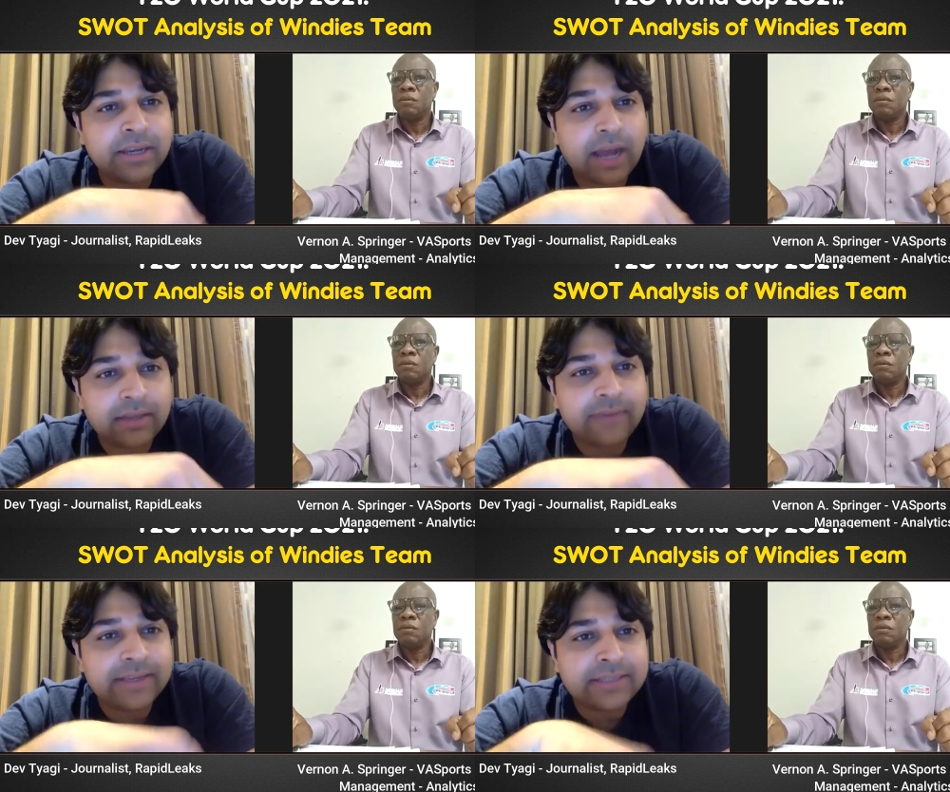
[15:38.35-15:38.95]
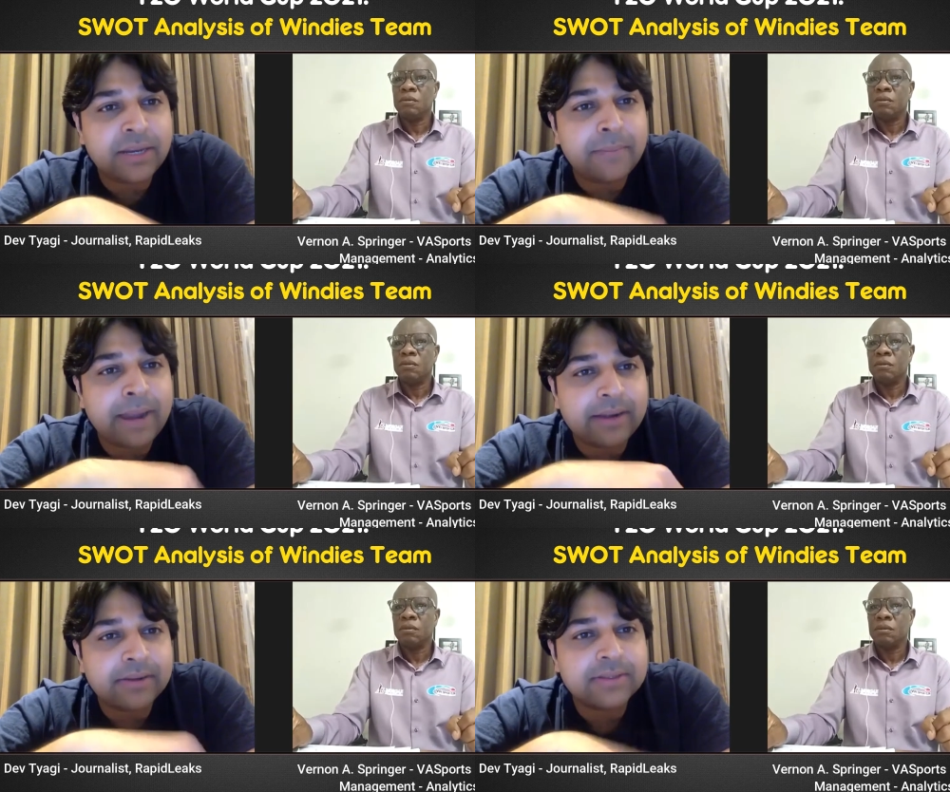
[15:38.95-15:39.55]
Speaker 1: other West Indian
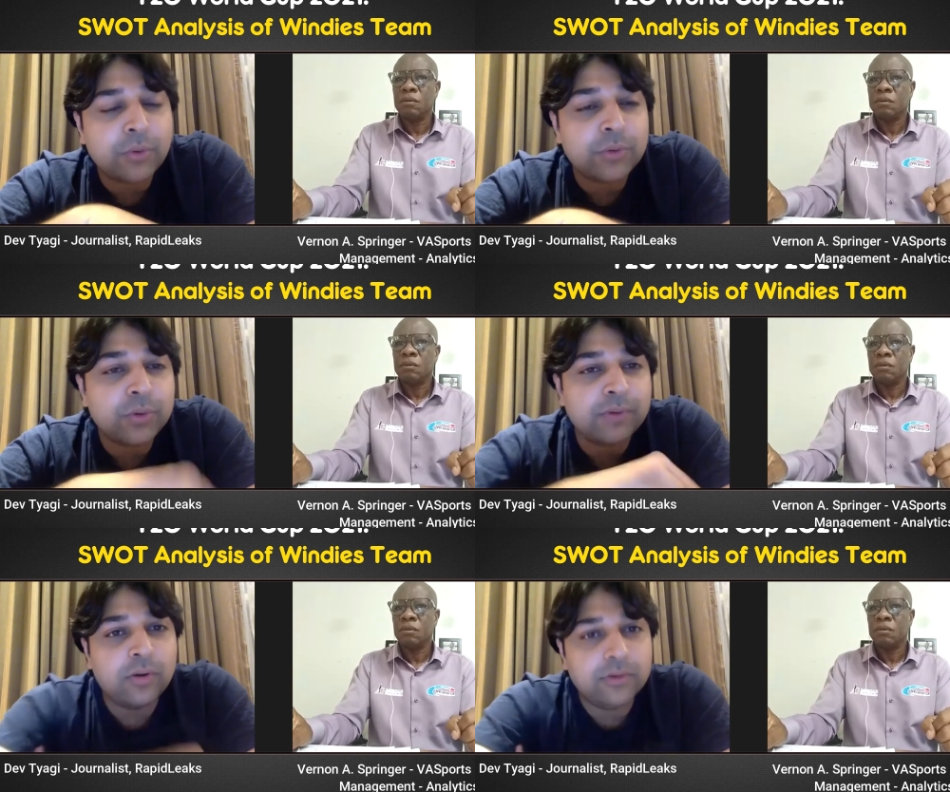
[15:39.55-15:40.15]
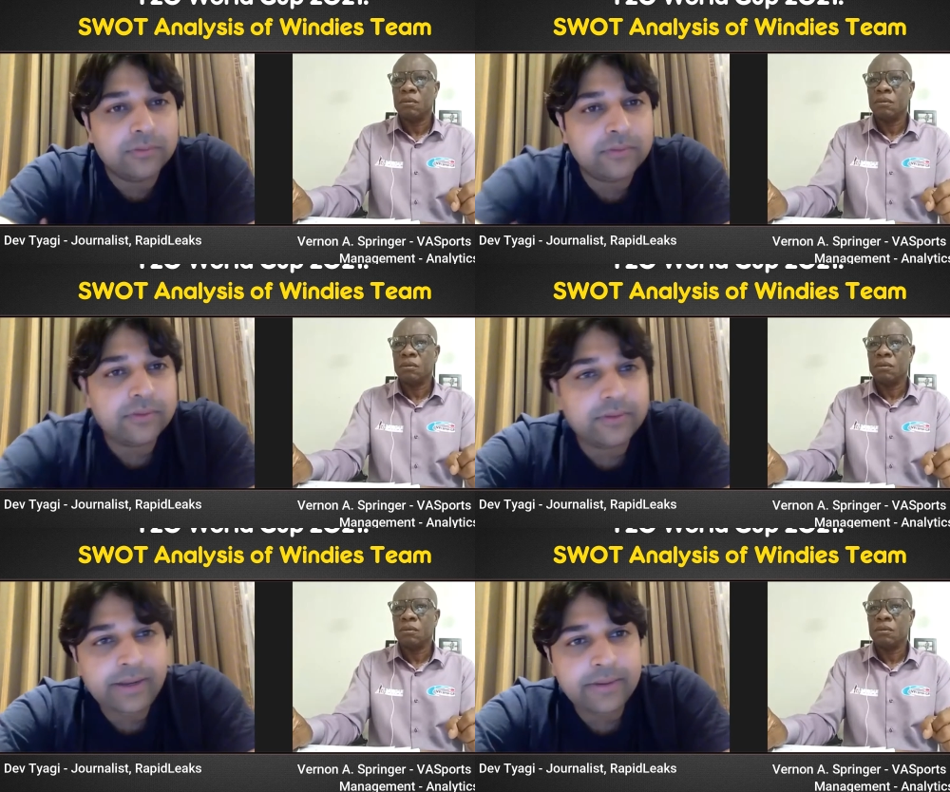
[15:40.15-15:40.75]
batters are going to revolve,
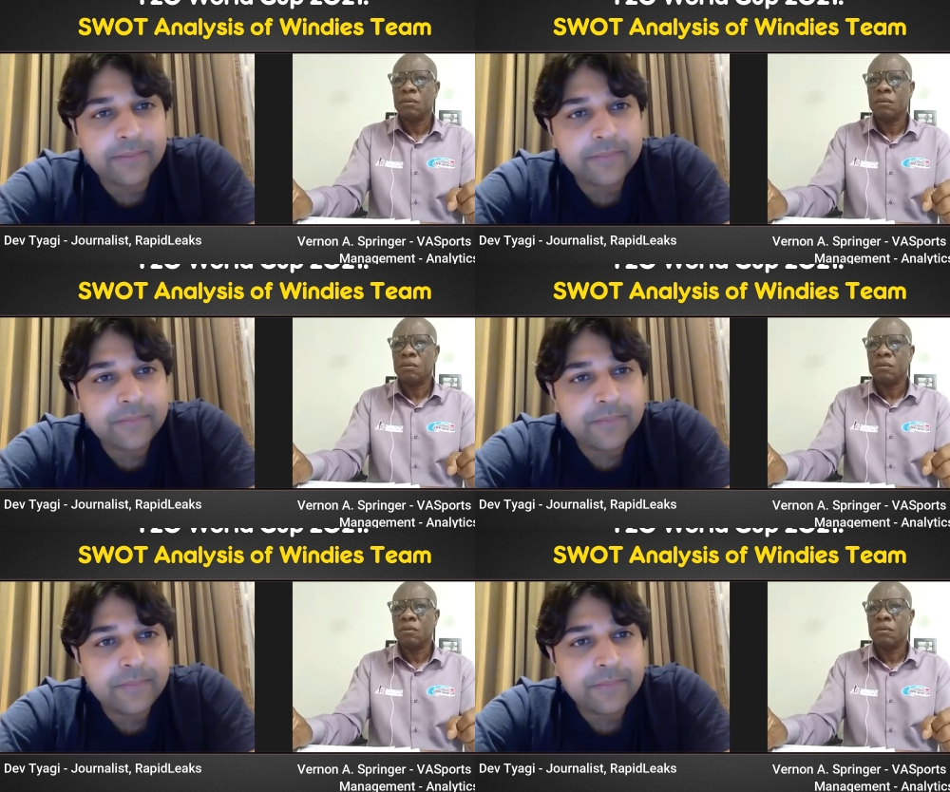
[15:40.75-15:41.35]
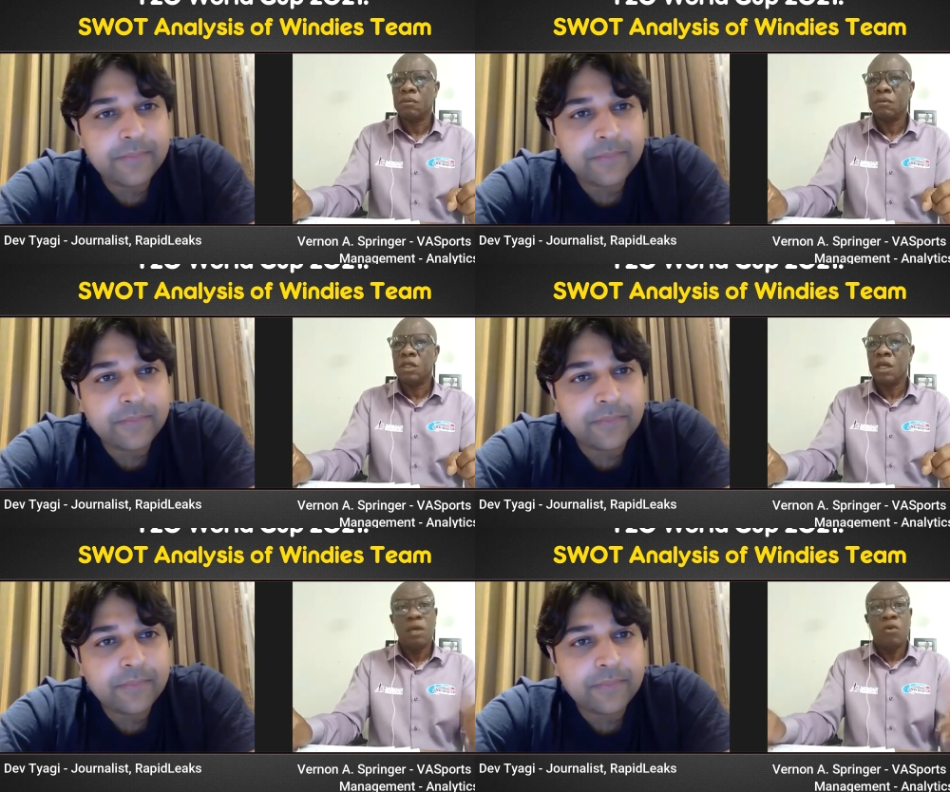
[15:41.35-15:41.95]
right?
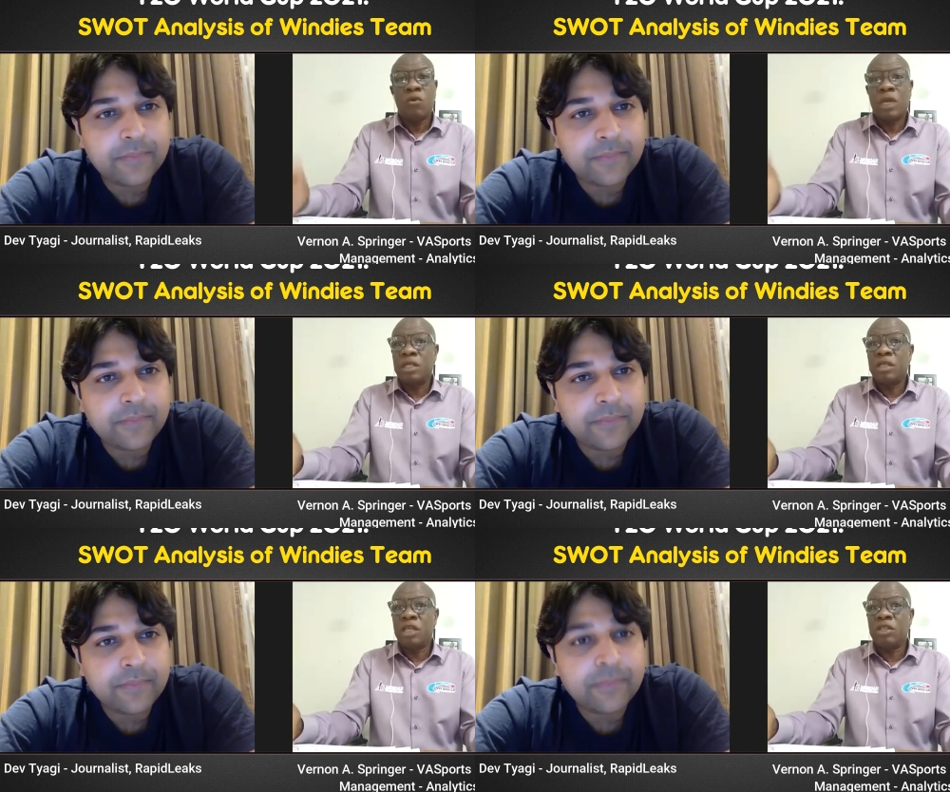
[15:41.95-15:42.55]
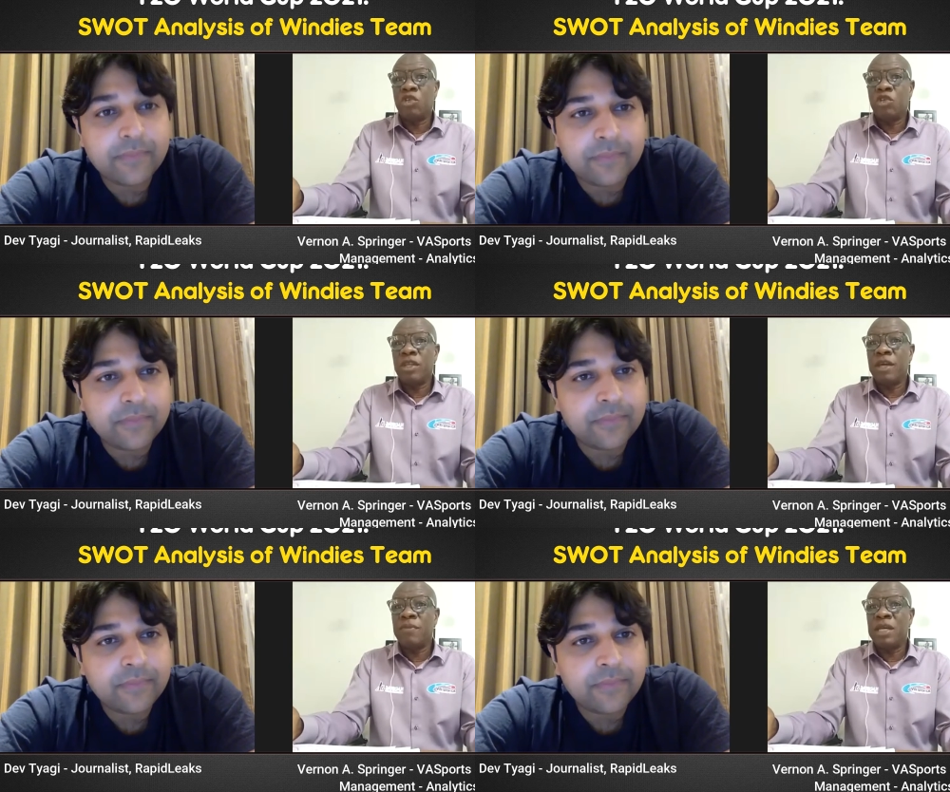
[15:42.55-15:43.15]
Speaker 2: Well, the two of
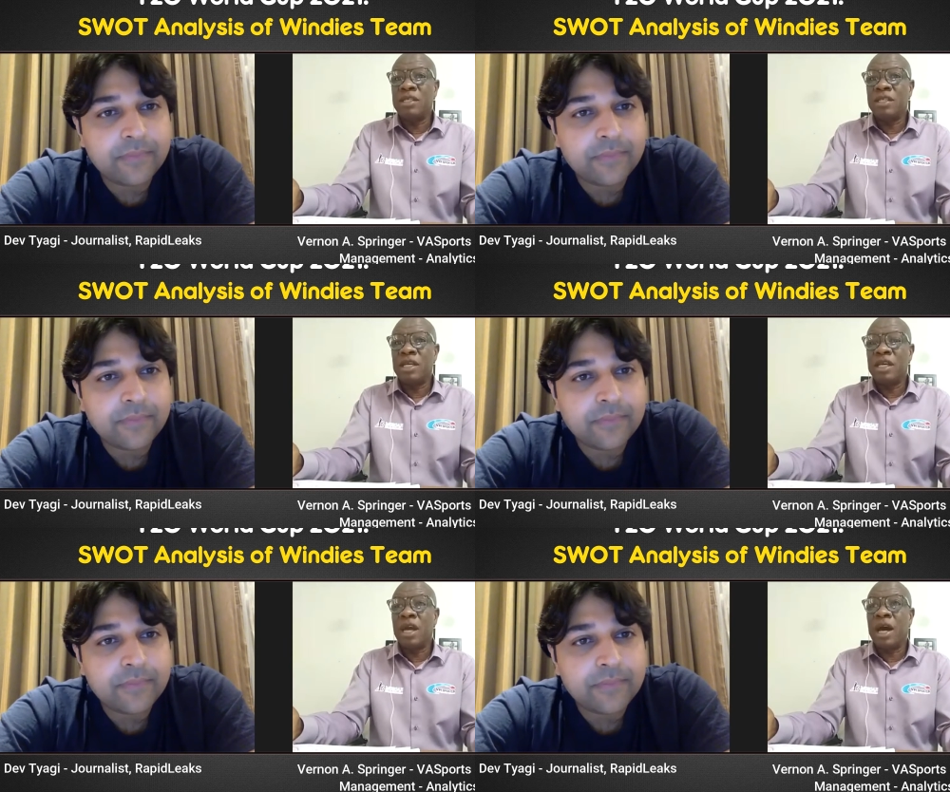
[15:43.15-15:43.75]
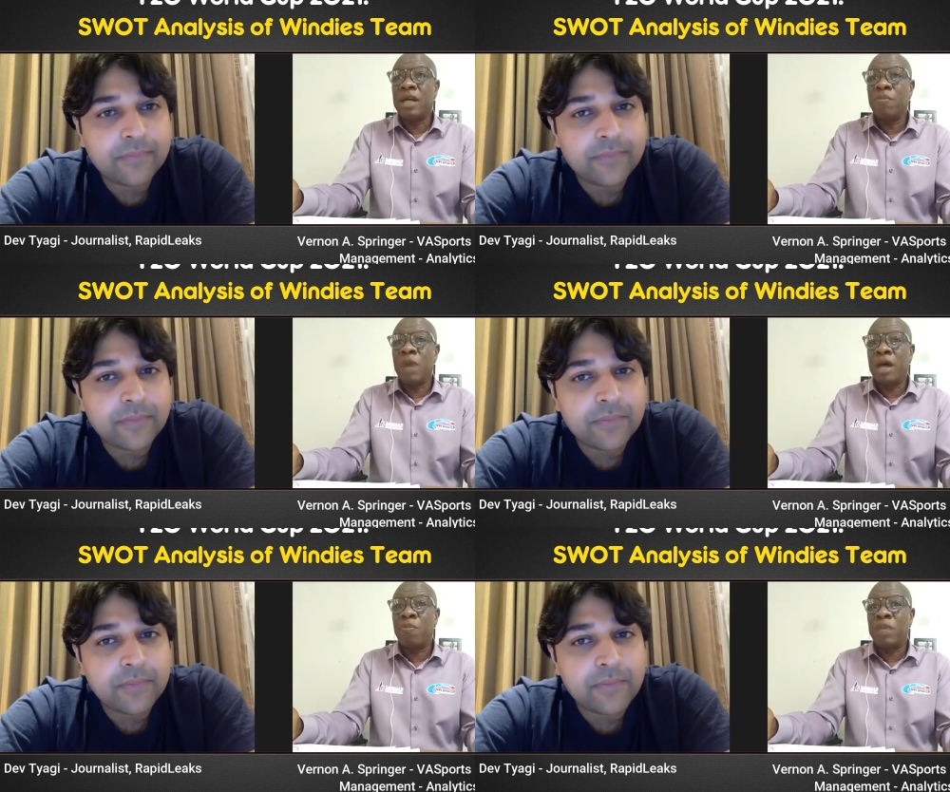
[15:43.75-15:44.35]
them easily are
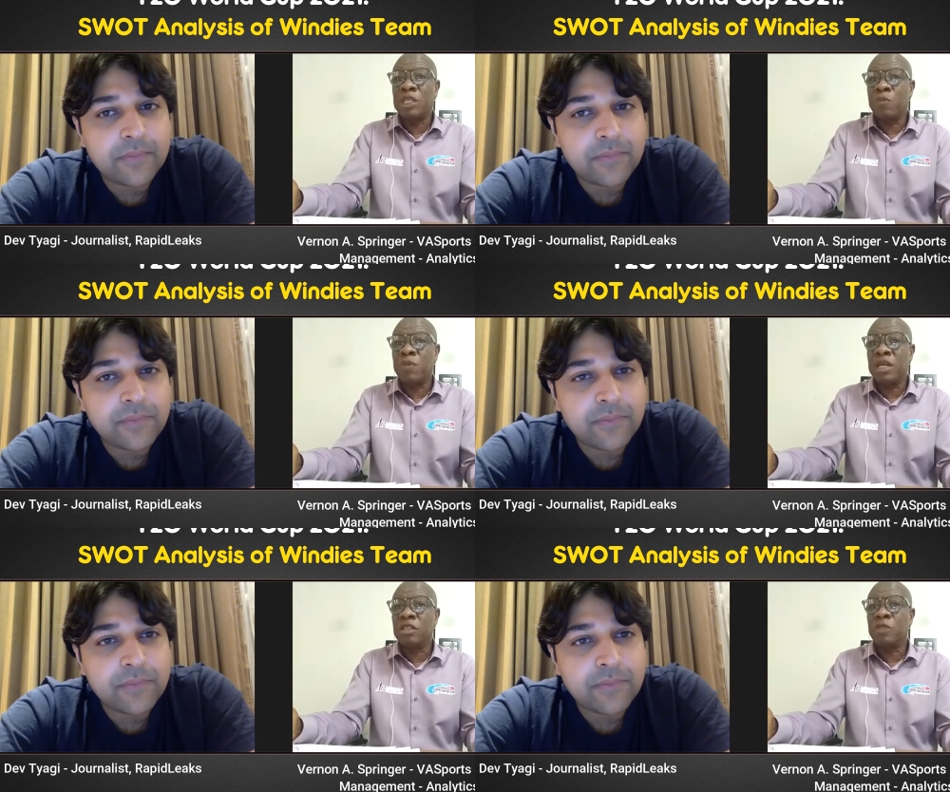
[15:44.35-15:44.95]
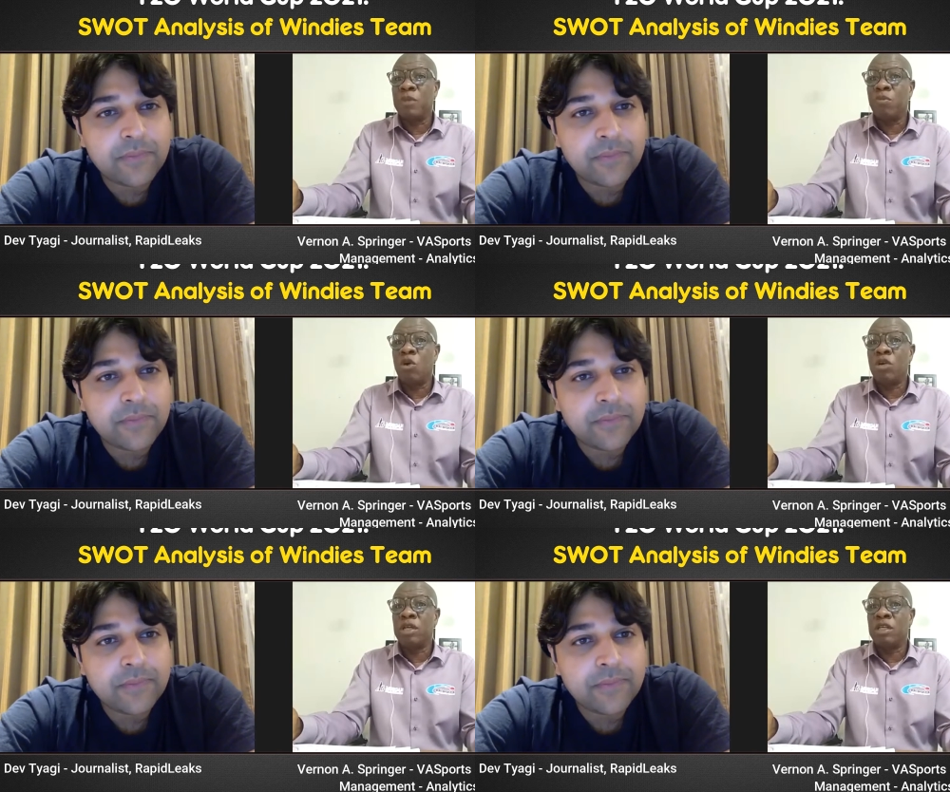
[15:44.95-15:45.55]
the best players of spin
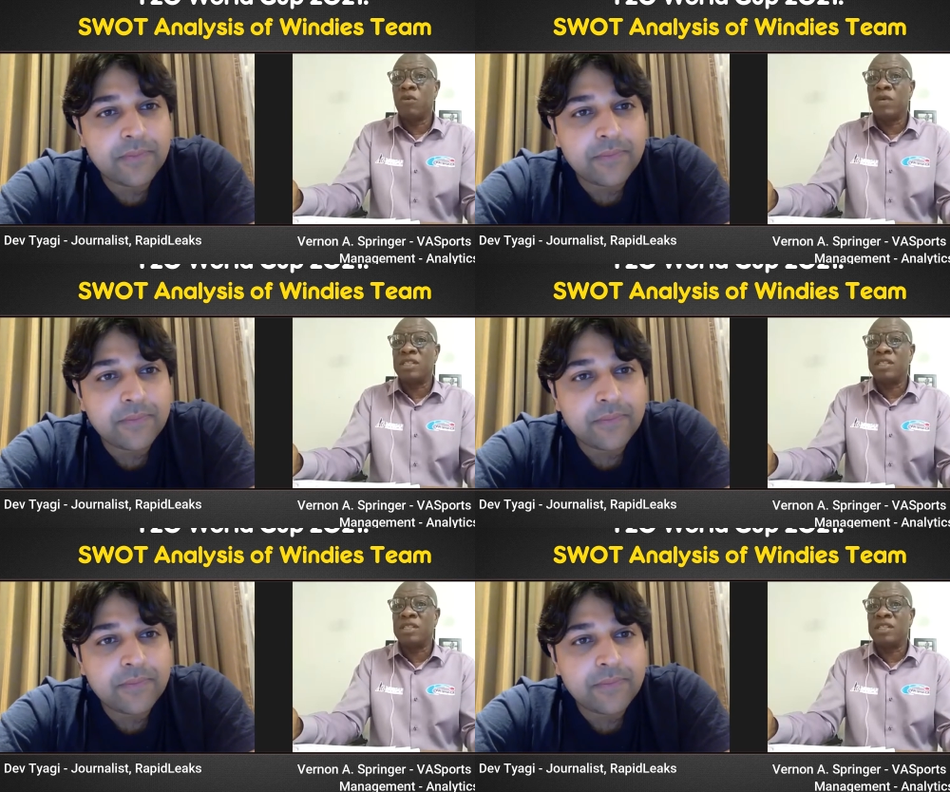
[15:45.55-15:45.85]
bowling in the West